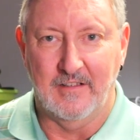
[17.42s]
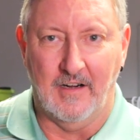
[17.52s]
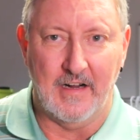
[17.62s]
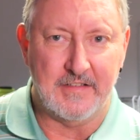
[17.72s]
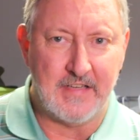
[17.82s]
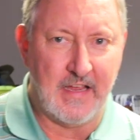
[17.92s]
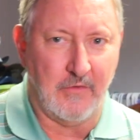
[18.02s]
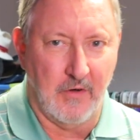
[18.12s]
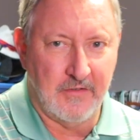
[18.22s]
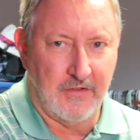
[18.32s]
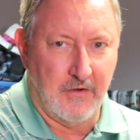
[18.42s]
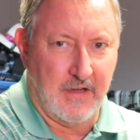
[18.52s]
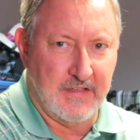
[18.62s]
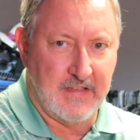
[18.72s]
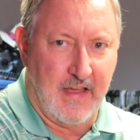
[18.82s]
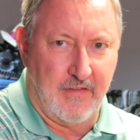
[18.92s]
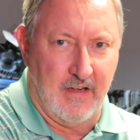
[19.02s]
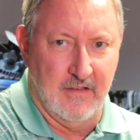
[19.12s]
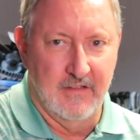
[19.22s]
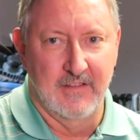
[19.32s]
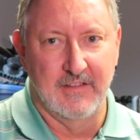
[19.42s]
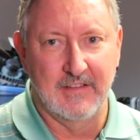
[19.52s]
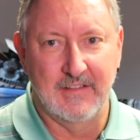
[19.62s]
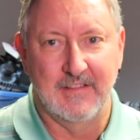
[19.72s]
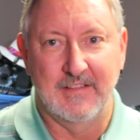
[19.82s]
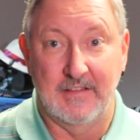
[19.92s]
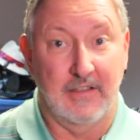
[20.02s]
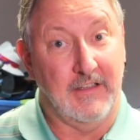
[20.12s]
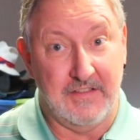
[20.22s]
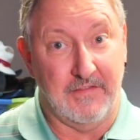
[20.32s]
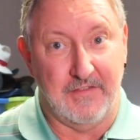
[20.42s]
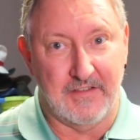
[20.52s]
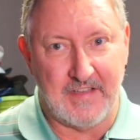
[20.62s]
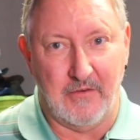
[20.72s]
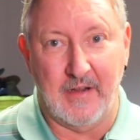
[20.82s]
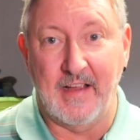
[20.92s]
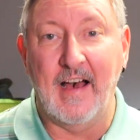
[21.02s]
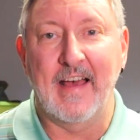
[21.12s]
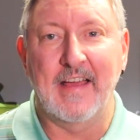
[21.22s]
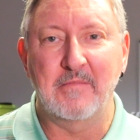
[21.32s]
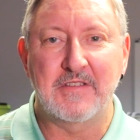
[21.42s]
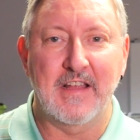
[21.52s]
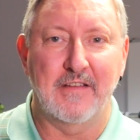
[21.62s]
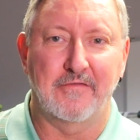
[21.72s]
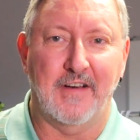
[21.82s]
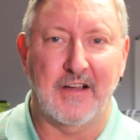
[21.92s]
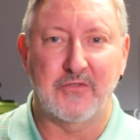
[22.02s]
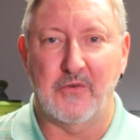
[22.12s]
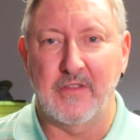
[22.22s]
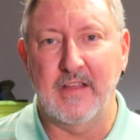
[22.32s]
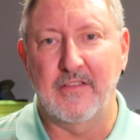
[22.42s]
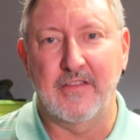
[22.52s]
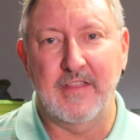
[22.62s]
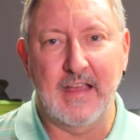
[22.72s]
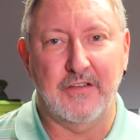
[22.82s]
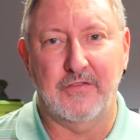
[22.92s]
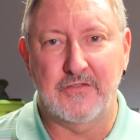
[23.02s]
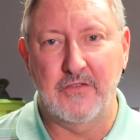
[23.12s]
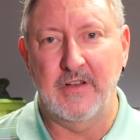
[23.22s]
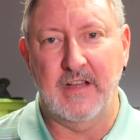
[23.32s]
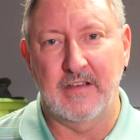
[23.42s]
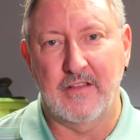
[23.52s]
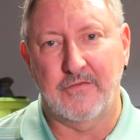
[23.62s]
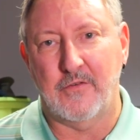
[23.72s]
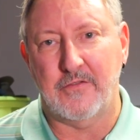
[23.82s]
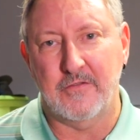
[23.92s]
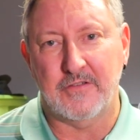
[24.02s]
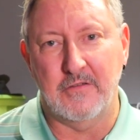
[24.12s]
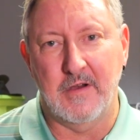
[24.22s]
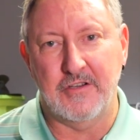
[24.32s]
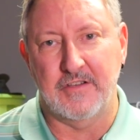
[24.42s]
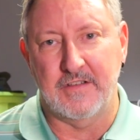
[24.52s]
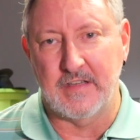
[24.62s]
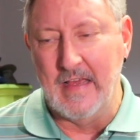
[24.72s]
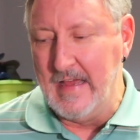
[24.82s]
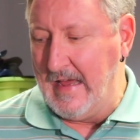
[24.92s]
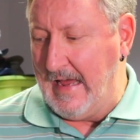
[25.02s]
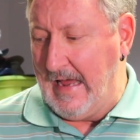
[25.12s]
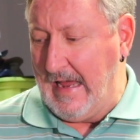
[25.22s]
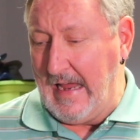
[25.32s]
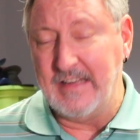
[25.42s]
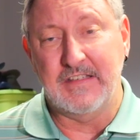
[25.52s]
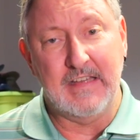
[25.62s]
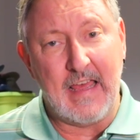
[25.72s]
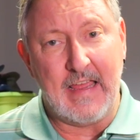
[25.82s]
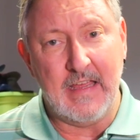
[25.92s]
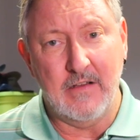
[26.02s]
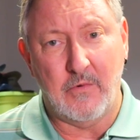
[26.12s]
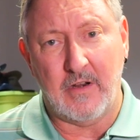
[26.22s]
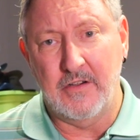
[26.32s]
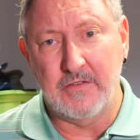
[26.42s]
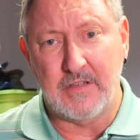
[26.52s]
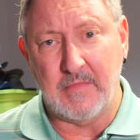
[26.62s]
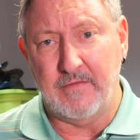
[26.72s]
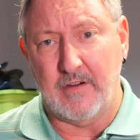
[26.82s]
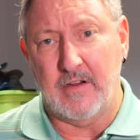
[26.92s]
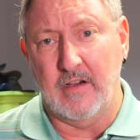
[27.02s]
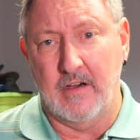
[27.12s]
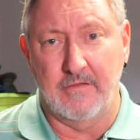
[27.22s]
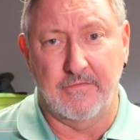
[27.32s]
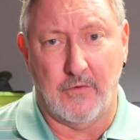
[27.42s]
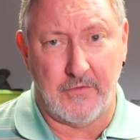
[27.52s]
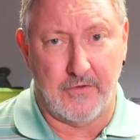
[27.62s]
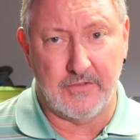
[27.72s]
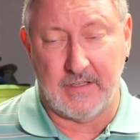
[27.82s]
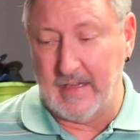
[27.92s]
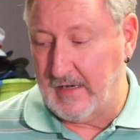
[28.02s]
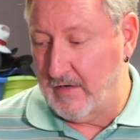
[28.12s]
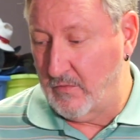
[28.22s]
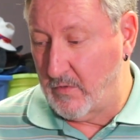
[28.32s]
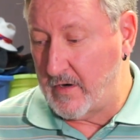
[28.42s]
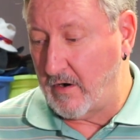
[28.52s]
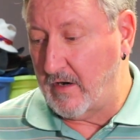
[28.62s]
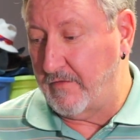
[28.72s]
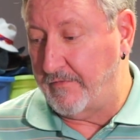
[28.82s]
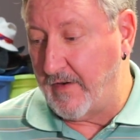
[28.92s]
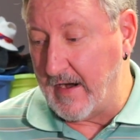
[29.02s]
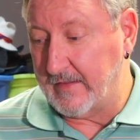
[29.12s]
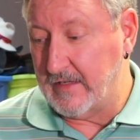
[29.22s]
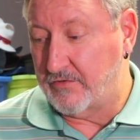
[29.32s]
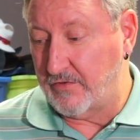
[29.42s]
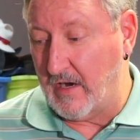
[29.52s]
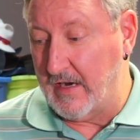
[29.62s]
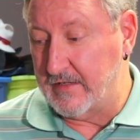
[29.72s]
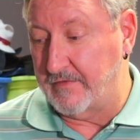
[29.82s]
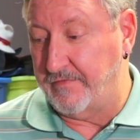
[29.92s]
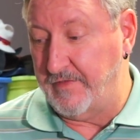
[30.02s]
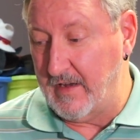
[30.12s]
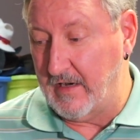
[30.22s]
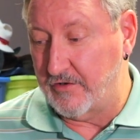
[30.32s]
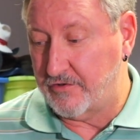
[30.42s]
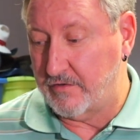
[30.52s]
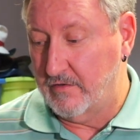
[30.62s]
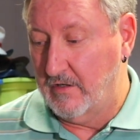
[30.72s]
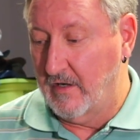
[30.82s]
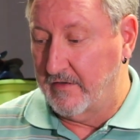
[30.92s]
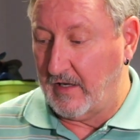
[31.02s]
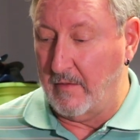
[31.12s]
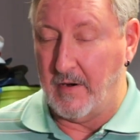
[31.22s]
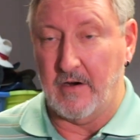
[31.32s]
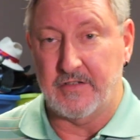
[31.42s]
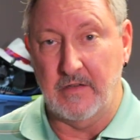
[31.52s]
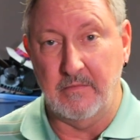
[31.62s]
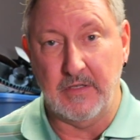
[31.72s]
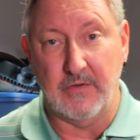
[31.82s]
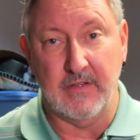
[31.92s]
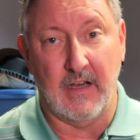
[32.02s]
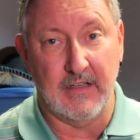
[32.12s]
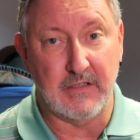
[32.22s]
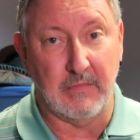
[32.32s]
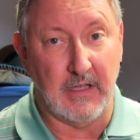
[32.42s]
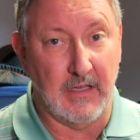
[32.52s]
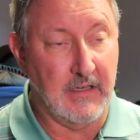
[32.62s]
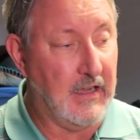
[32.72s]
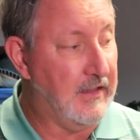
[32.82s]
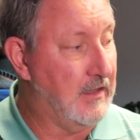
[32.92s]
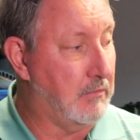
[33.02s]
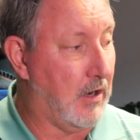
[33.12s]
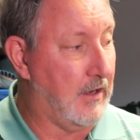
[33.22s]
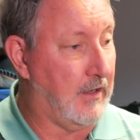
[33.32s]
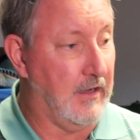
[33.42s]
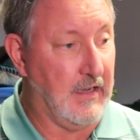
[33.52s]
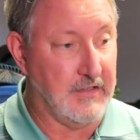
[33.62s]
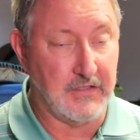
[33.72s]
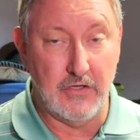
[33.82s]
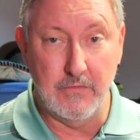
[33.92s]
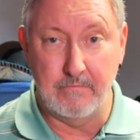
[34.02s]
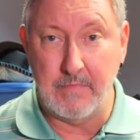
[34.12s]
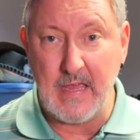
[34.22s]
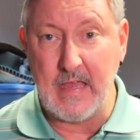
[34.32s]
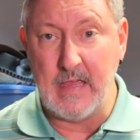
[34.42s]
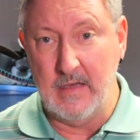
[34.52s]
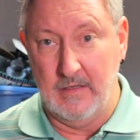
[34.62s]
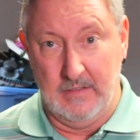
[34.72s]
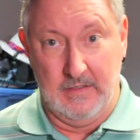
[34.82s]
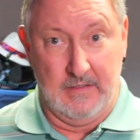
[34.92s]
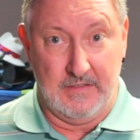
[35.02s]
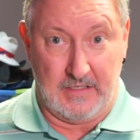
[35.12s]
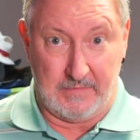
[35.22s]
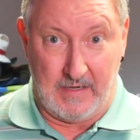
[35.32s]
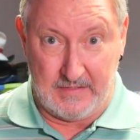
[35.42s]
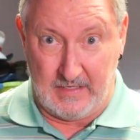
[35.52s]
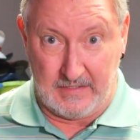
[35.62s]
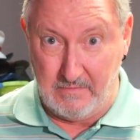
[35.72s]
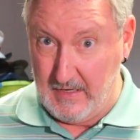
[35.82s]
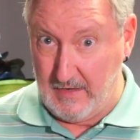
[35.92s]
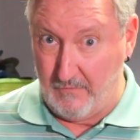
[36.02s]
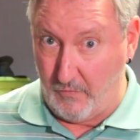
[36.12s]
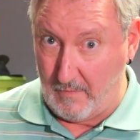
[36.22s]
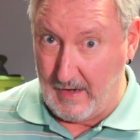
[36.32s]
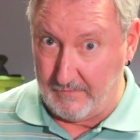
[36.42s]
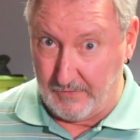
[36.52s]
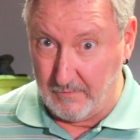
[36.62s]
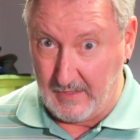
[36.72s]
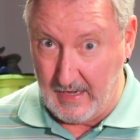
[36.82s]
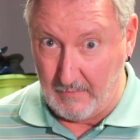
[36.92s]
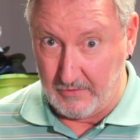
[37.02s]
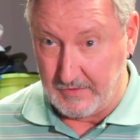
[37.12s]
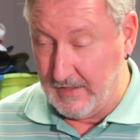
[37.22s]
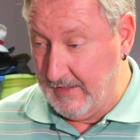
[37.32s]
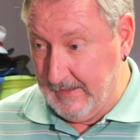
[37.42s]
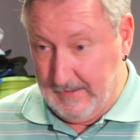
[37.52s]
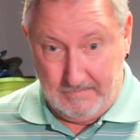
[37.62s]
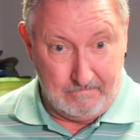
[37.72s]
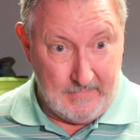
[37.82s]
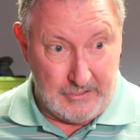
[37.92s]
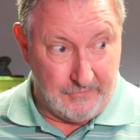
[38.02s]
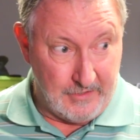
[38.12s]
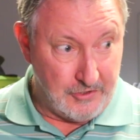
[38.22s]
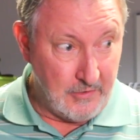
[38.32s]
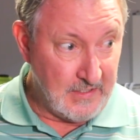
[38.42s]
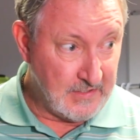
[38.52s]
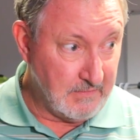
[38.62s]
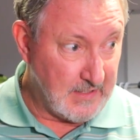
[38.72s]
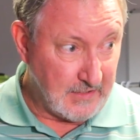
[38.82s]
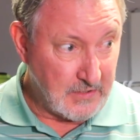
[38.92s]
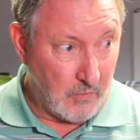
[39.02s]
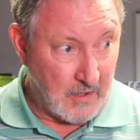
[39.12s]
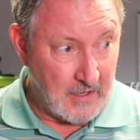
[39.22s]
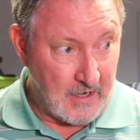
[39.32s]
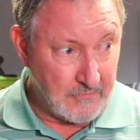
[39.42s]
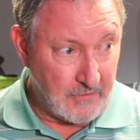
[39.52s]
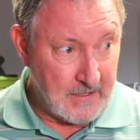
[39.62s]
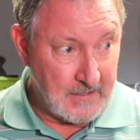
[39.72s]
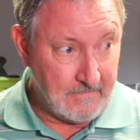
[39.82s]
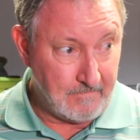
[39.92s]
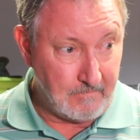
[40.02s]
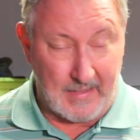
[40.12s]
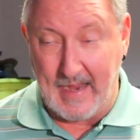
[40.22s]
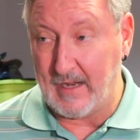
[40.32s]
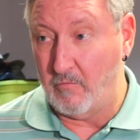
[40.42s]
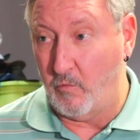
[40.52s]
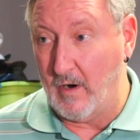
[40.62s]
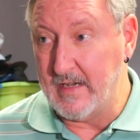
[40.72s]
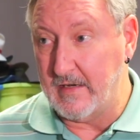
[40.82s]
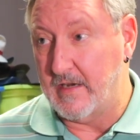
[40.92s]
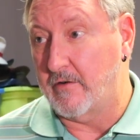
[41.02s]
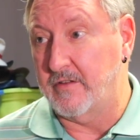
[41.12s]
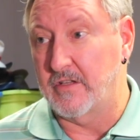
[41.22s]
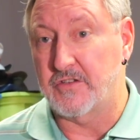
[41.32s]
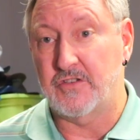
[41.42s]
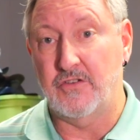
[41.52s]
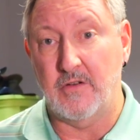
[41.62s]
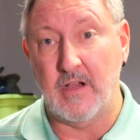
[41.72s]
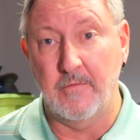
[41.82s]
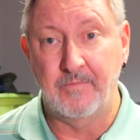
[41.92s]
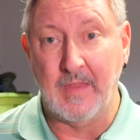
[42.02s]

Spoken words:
All right, take 137. At least it feels that way. Hi, I'm Stan Foxworthy, and thanks for tuning into the 4/3 Curmudgeons. And today, we're going to do something very un-4/3-like. We are going to finally try to finish the comparison between the Hasselblad and the Bronica SQ-B 6x6 medium format film cameras. Each of us shooting some Delta 100, black and white, here in the studio.